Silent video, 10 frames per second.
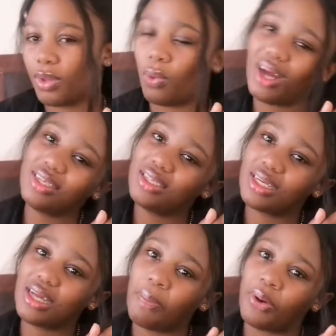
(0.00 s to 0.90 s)
One
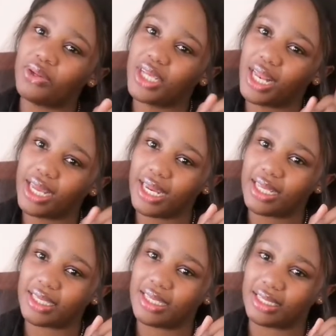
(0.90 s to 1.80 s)
trick about
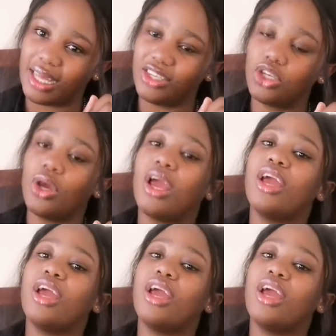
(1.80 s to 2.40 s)
learners is that